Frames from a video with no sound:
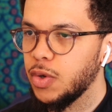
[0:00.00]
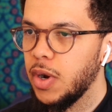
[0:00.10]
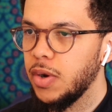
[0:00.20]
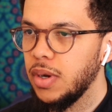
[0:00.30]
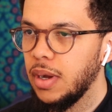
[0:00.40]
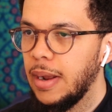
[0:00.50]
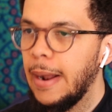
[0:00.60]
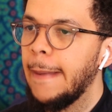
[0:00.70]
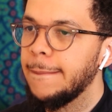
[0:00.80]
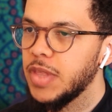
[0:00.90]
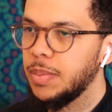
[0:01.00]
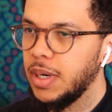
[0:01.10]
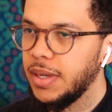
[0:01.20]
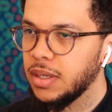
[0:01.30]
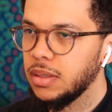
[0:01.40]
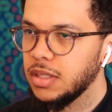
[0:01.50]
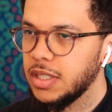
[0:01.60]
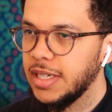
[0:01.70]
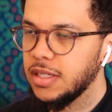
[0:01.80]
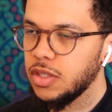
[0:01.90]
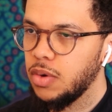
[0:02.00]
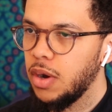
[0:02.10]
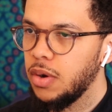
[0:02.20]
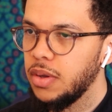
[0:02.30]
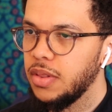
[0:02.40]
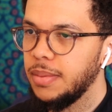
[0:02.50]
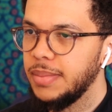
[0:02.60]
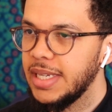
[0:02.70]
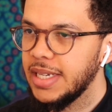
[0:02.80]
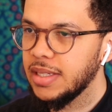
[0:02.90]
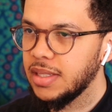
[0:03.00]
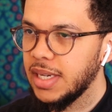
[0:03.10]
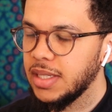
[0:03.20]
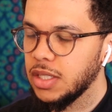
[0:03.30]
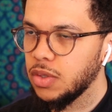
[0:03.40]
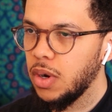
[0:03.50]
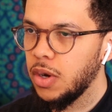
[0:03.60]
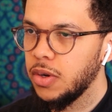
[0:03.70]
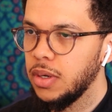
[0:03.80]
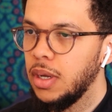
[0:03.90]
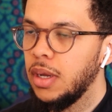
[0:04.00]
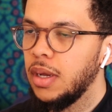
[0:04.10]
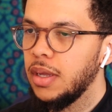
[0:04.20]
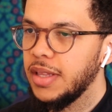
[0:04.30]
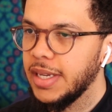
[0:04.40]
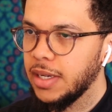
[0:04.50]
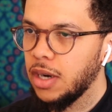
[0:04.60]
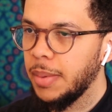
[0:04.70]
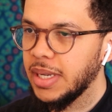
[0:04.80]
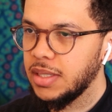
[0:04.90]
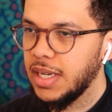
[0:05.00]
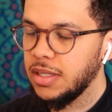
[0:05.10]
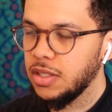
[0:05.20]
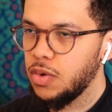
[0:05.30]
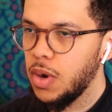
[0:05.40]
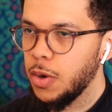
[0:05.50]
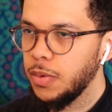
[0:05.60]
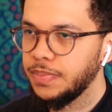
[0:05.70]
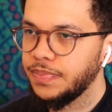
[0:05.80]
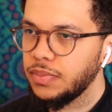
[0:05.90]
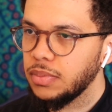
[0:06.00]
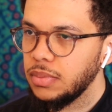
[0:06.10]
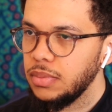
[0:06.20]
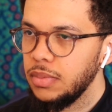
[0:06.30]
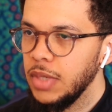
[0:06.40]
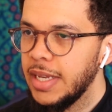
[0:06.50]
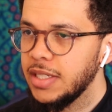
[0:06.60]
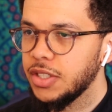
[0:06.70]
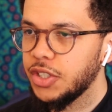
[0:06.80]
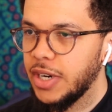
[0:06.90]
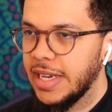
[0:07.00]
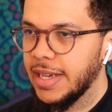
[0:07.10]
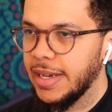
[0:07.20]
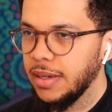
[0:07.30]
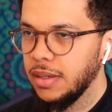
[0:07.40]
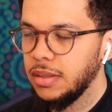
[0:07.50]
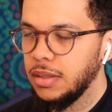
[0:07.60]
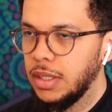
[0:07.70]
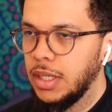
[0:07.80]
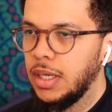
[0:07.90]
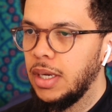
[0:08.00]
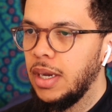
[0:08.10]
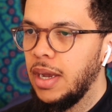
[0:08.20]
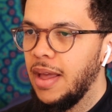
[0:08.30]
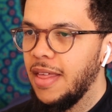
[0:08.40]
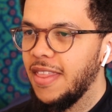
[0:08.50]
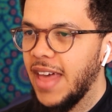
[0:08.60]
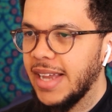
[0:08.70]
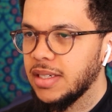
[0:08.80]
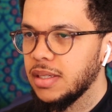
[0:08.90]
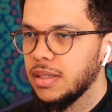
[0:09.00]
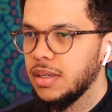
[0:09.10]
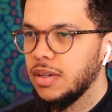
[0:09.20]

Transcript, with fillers: quo, the political status quo, the media status quo, the economic status quo, is shrinking. That